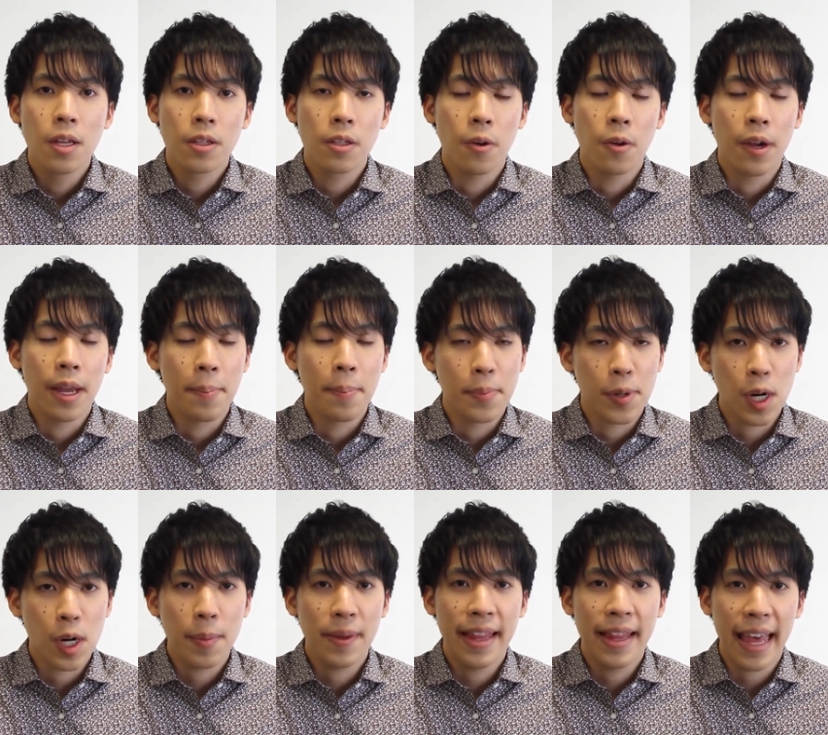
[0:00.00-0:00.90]
To
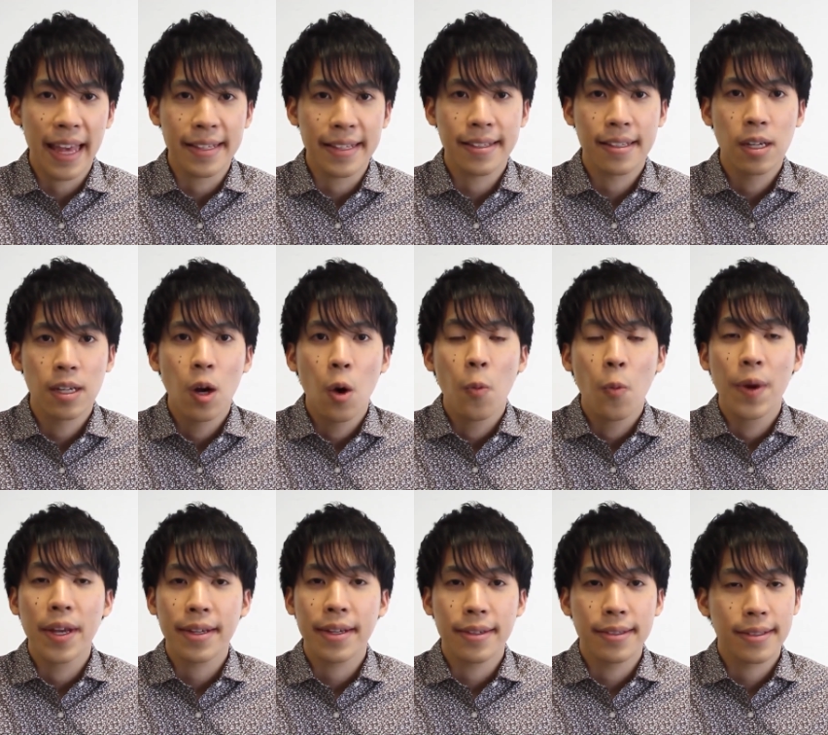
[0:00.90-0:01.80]
improve this,
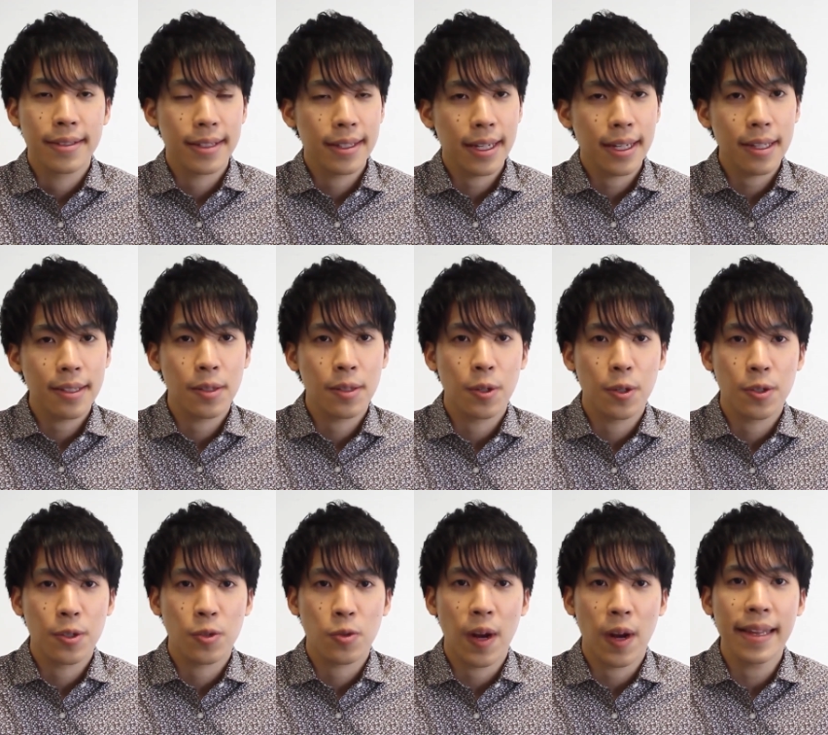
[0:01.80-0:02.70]
we considered 2
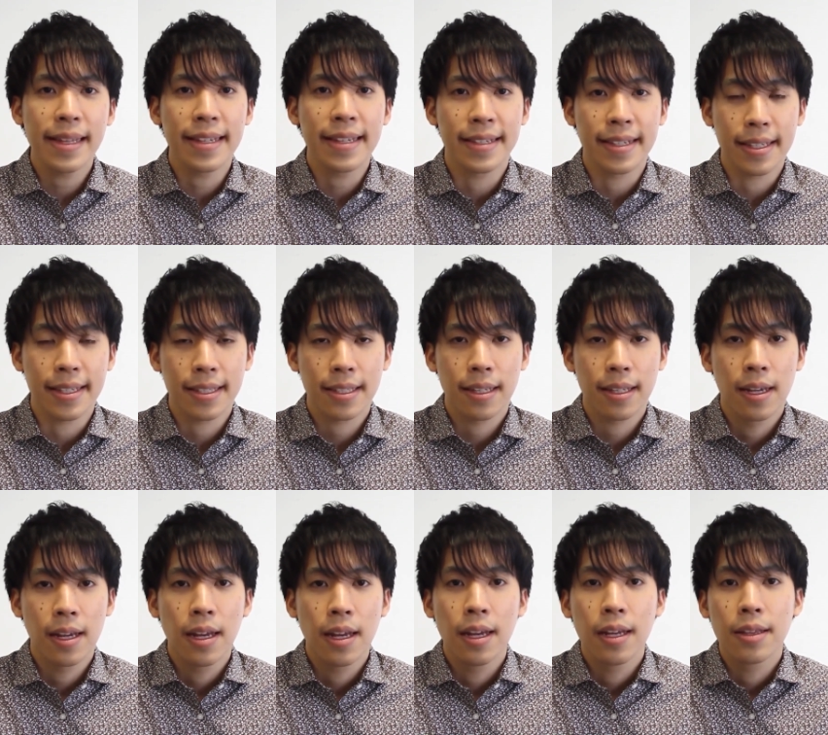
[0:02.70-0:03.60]
strategies:
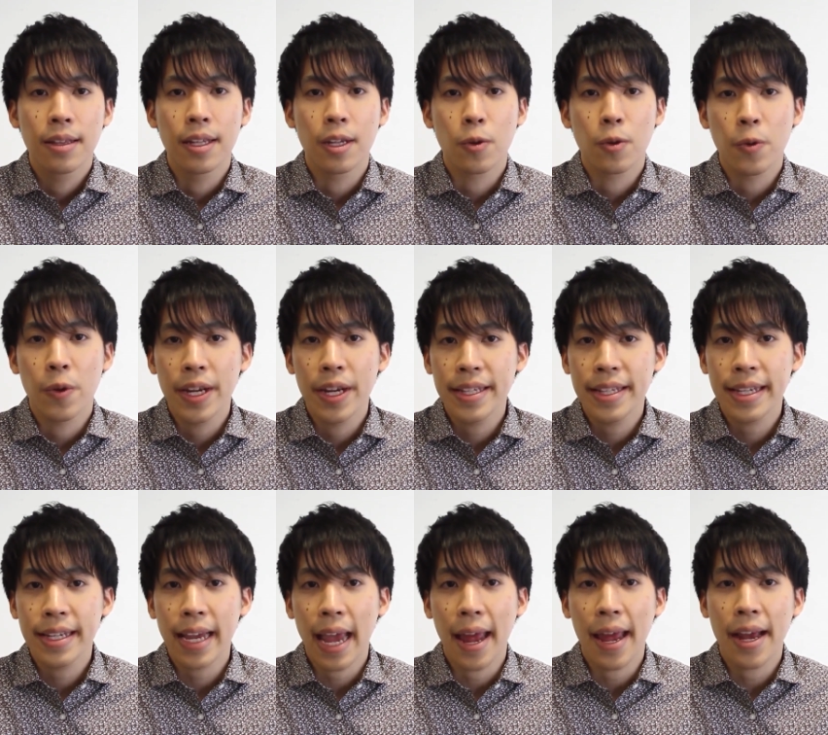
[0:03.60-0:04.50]

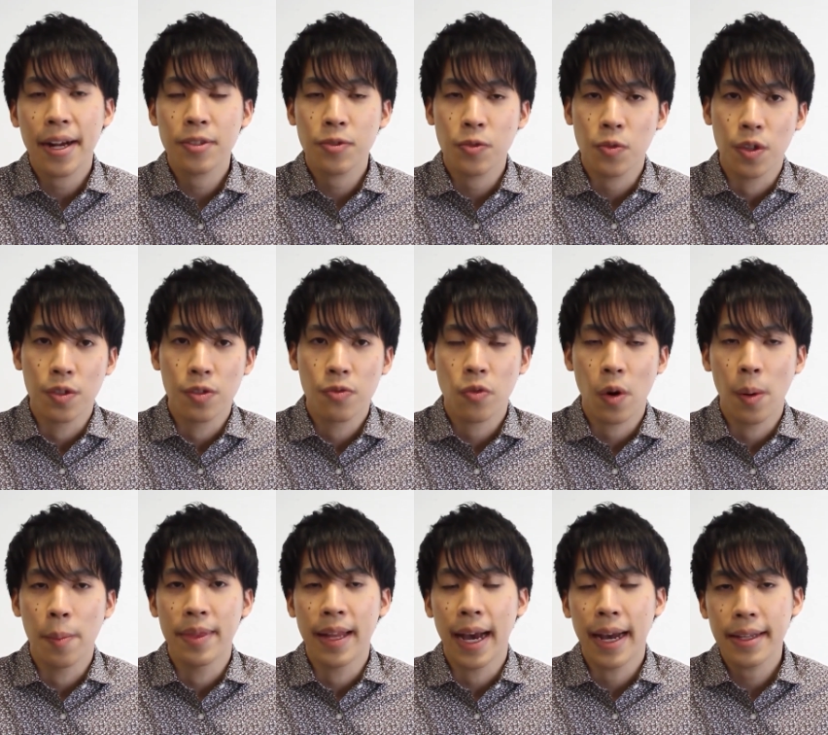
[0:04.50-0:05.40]
decreasing electrodes
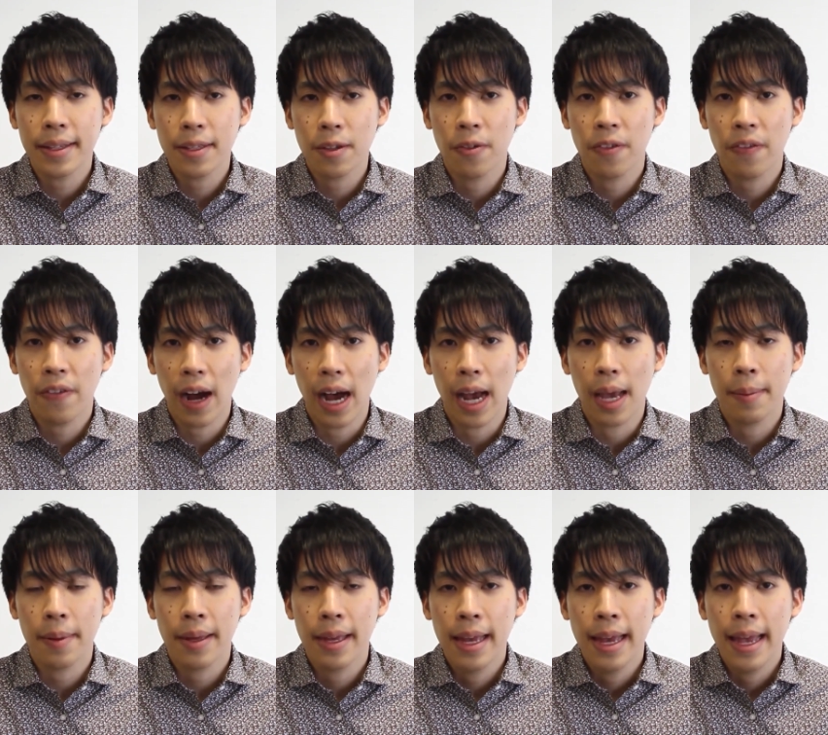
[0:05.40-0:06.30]
from 9 to 5
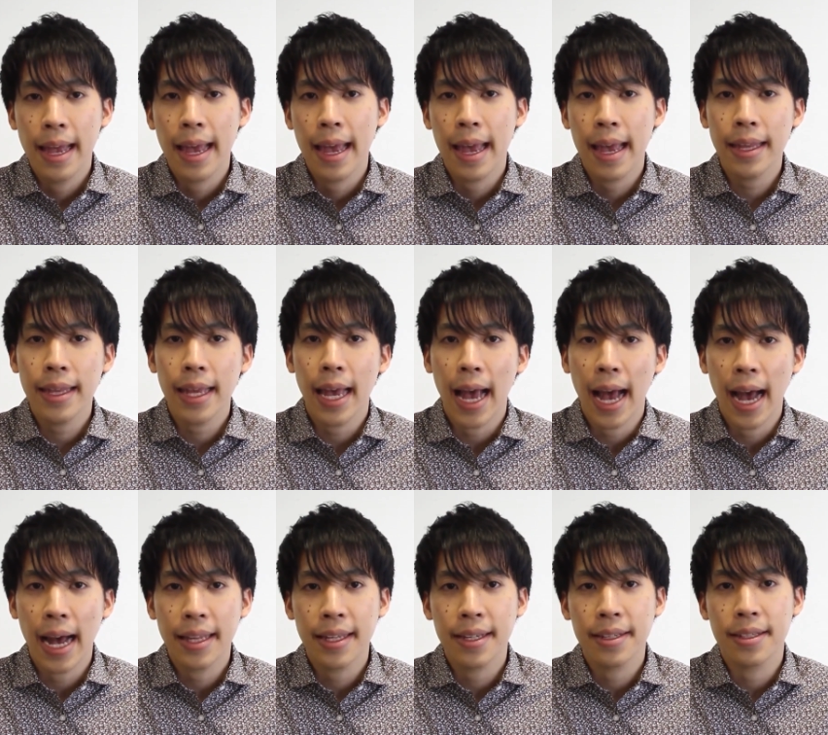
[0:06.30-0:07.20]
and
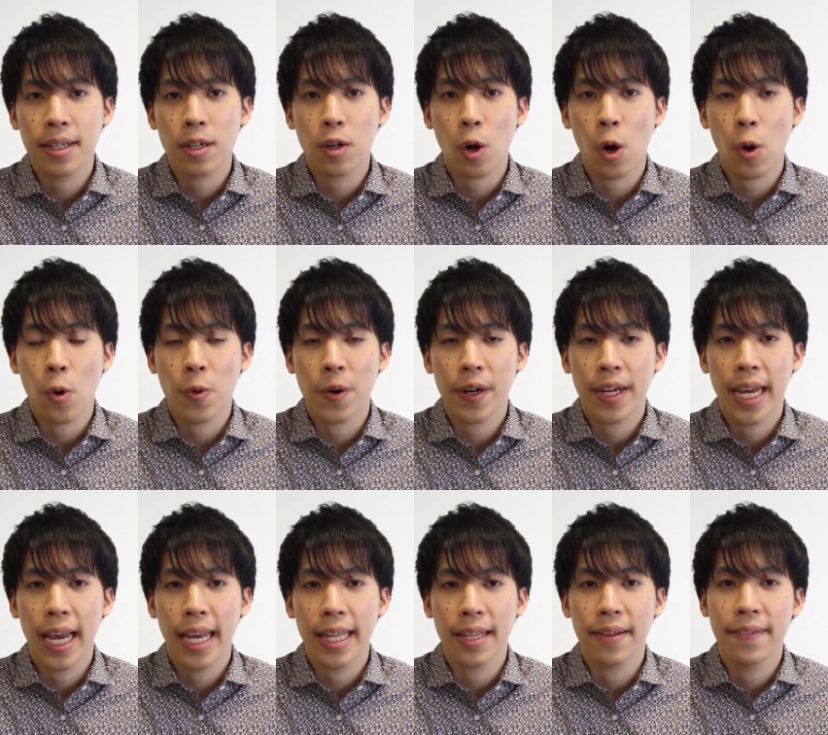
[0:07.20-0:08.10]
adding the
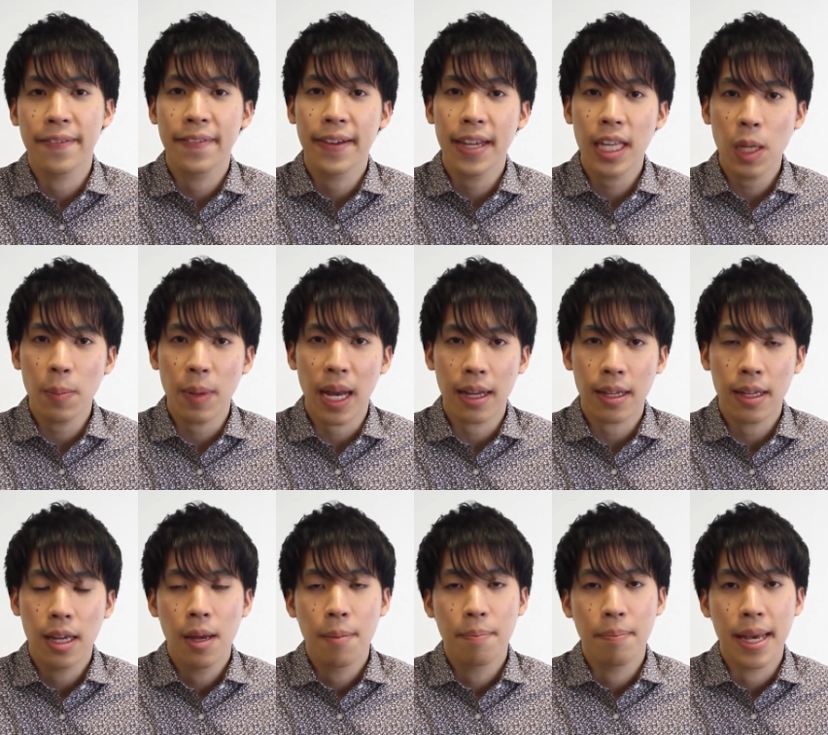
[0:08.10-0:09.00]
co-located
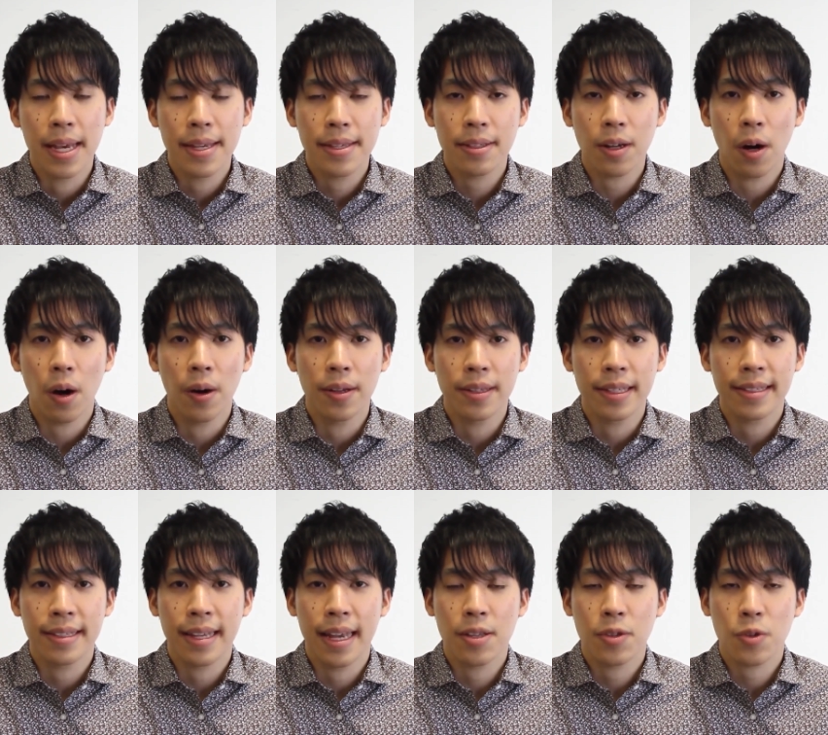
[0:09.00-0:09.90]
feedback based on the
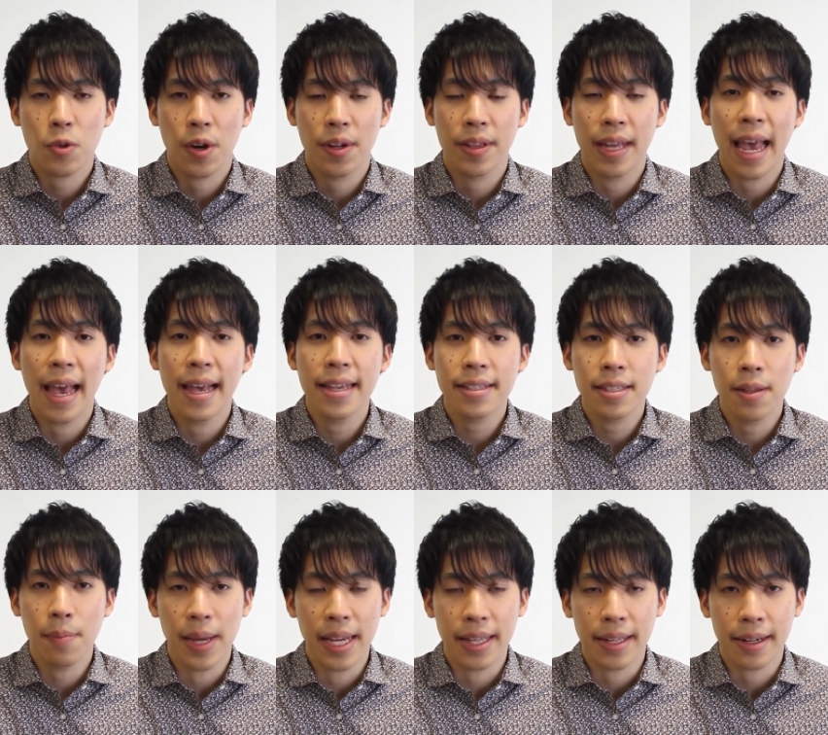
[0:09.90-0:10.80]
centroid
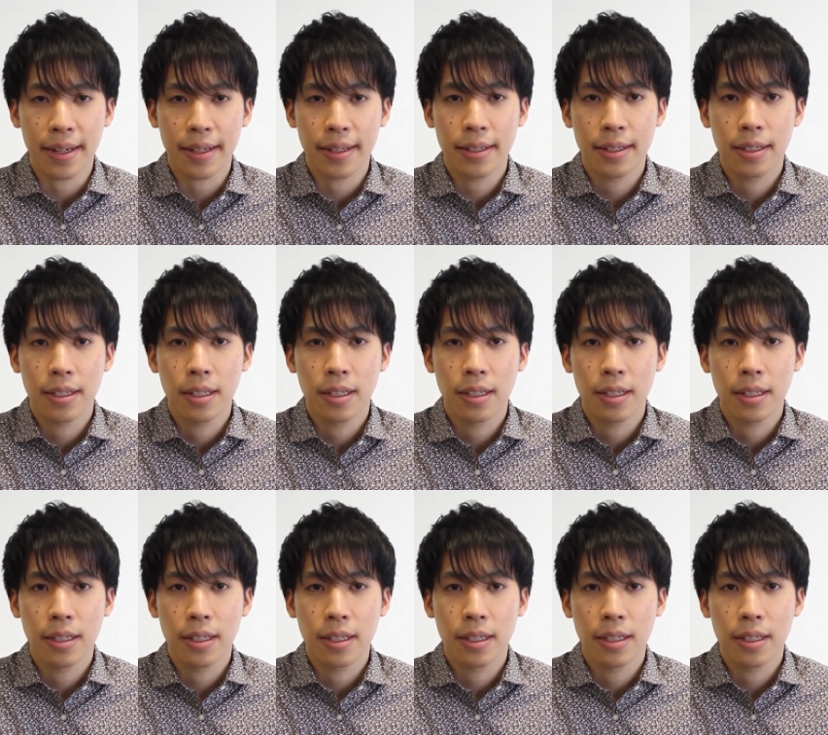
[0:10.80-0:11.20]
estimator.